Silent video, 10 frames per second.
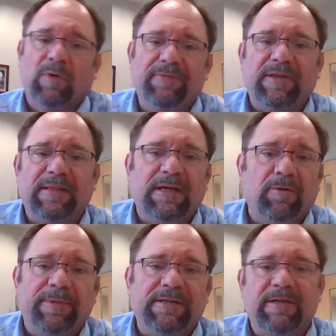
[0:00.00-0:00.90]
One thing that'll
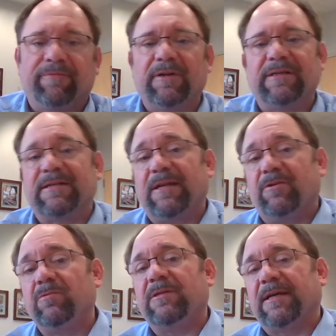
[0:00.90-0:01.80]
be different is that
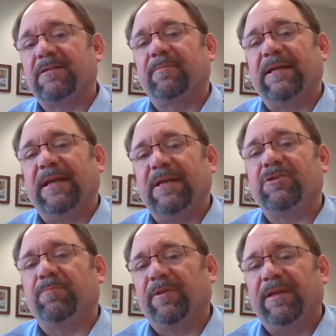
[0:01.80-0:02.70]
New Testament
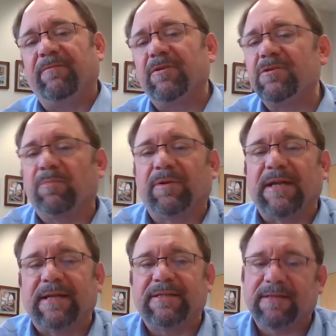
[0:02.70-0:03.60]
age believers will
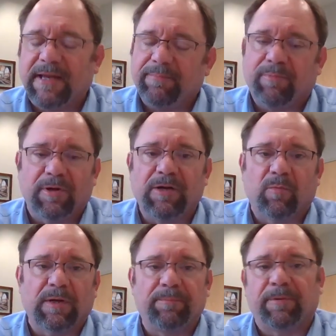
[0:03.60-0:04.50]
not stay put in
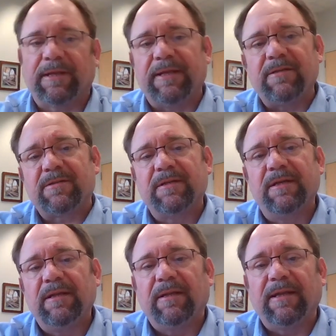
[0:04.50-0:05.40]
one place
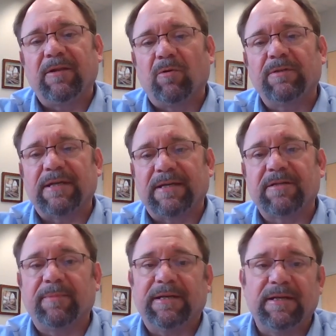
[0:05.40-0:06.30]
like Old
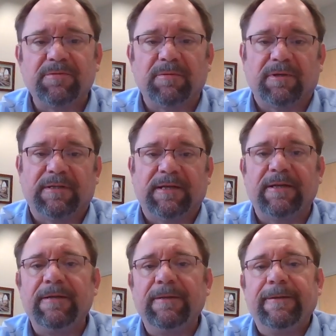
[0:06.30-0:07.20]
Testament Israel
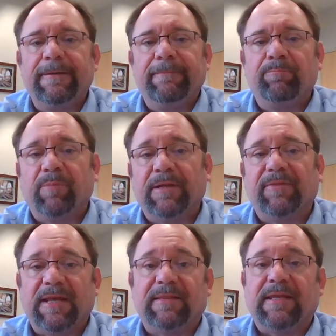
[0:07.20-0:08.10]
did, but
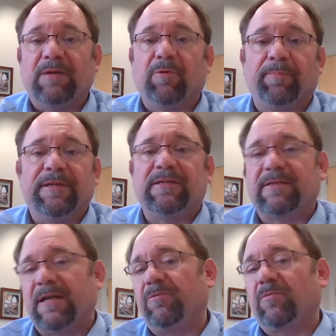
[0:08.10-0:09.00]
that they will be
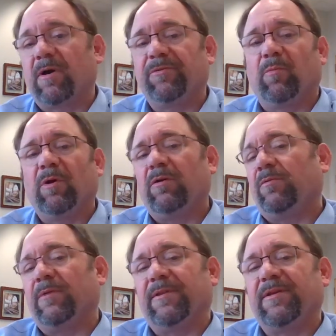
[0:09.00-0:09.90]
sent throughout the
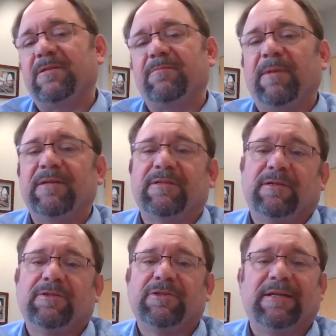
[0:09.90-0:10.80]
world with his
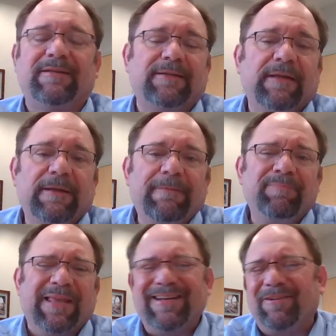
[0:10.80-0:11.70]
message.
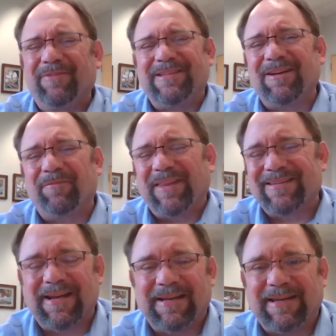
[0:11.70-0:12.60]
And of itself,
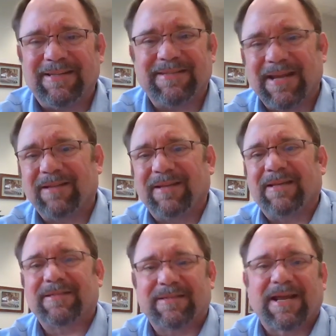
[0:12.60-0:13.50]
that's not exactly a
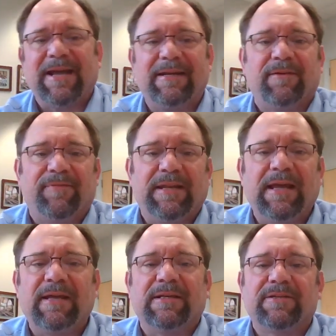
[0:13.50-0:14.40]
sign of the end.